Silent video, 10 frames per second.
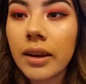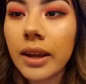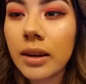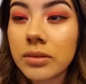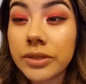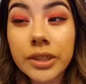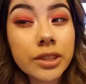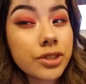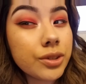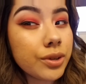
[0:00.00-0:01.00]
And I'm just going to
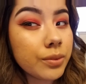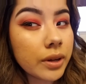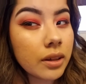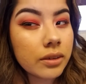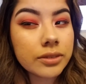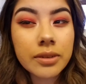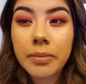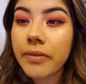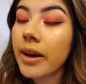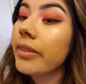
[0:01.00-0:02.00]
show you a close-up
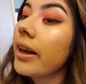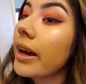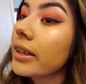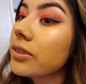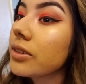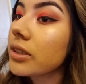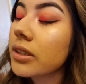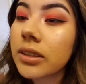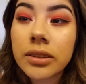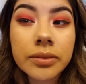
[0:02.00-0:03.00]
of how the eyes look.